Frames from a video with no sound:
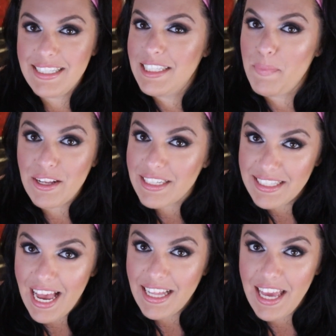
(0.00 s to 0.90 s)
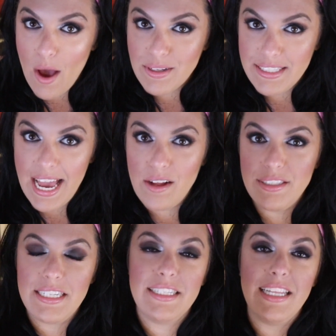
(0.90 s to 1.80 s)
spelled exactly how it
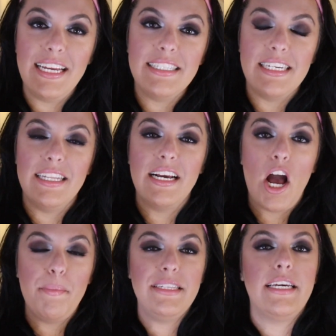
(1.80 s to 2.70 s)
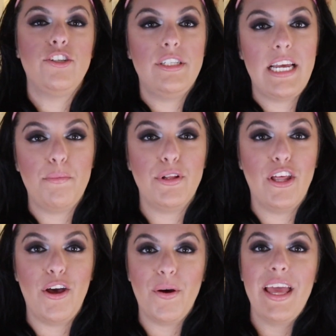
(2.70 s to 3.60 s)
sounds. It's linked in the comment section down
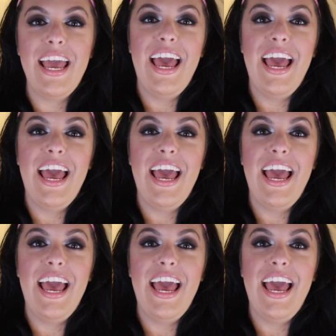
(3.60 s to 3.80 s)
below,